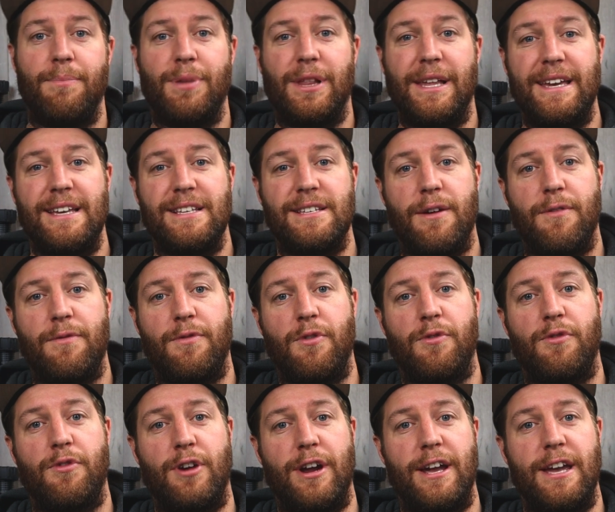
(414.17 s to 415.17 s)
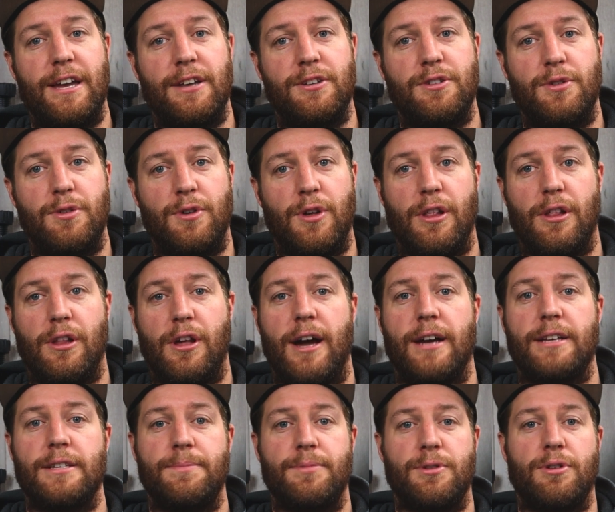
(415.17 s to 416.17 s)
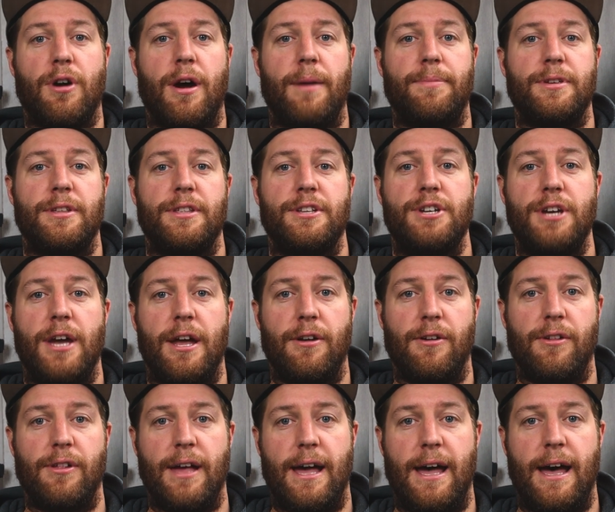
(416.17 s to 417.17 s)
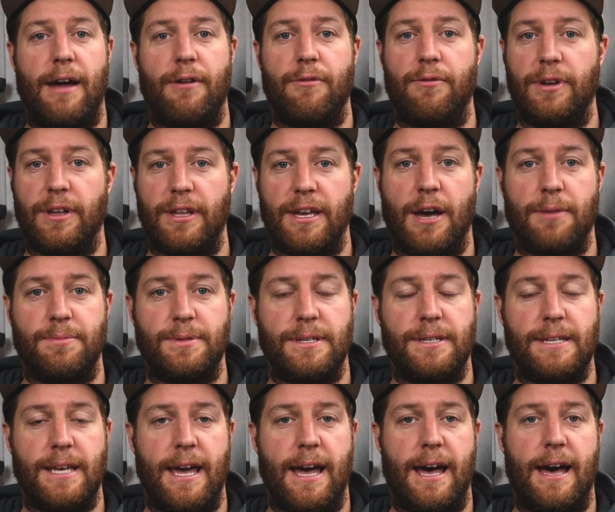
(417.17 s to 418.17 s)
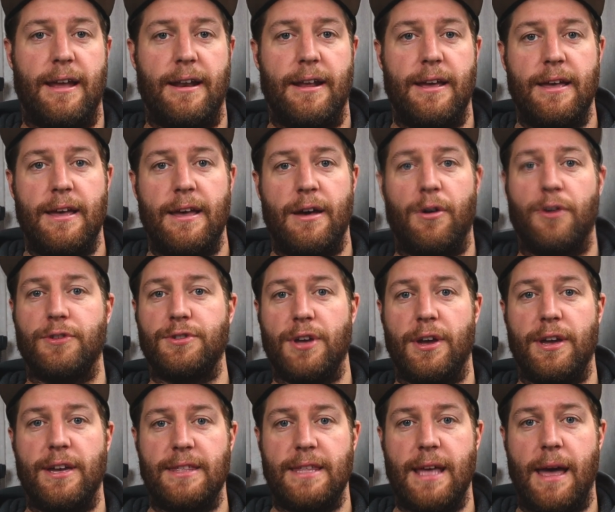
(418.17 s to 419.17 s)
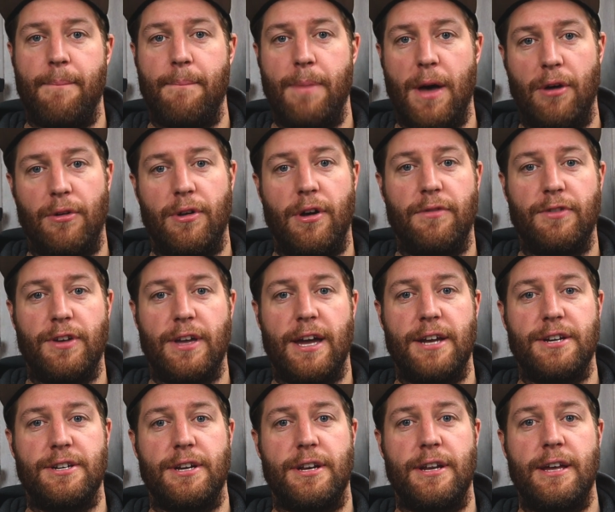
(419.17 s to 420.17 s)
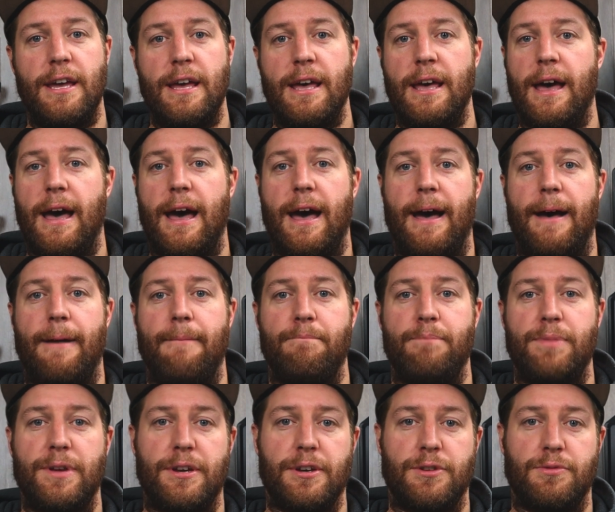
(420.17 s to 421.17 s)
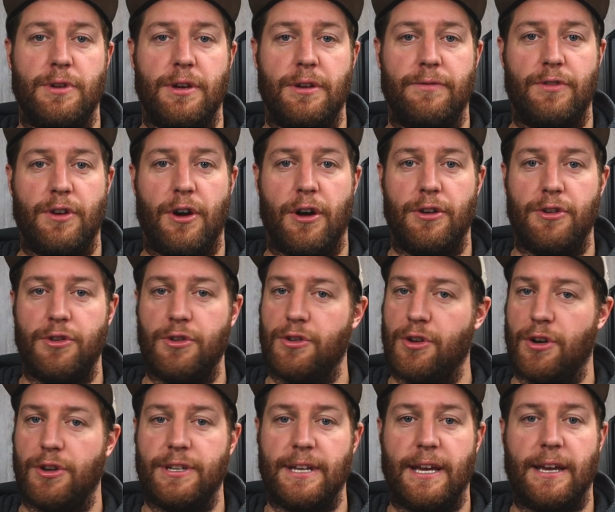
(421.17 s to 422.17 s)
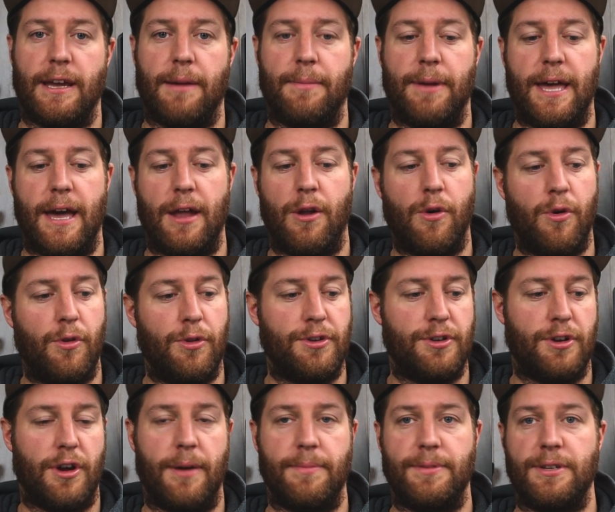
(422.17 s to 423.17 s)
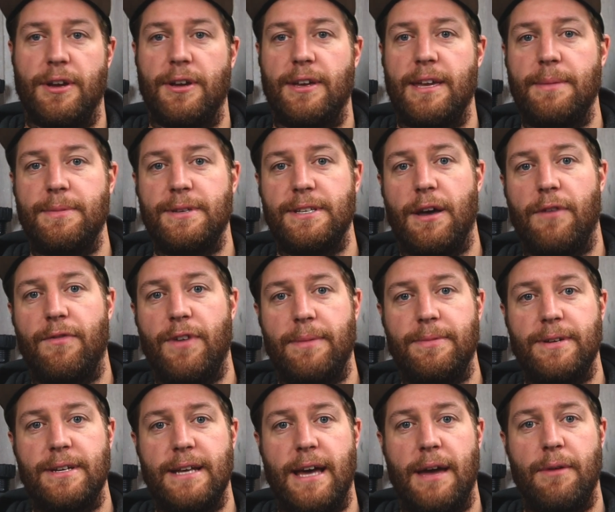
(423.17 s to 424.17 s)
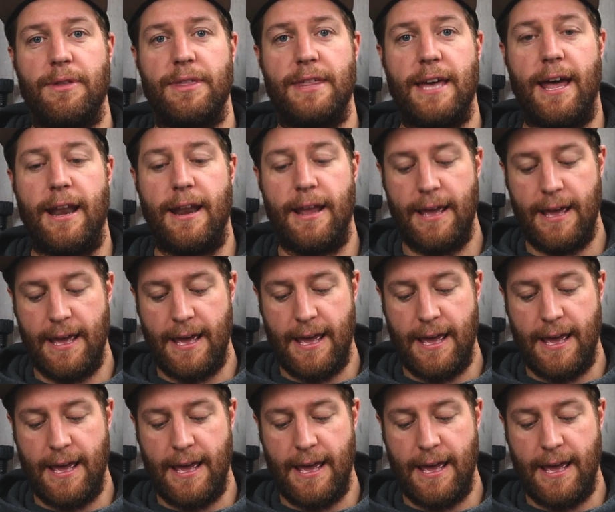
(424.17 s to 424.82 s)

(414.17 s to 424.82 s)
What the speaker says: Please feel free to like, subscribe to the channel. It really helps us out. Also hit that bell notification because we've got new content coming out all the time, so keep yourself up to date with that.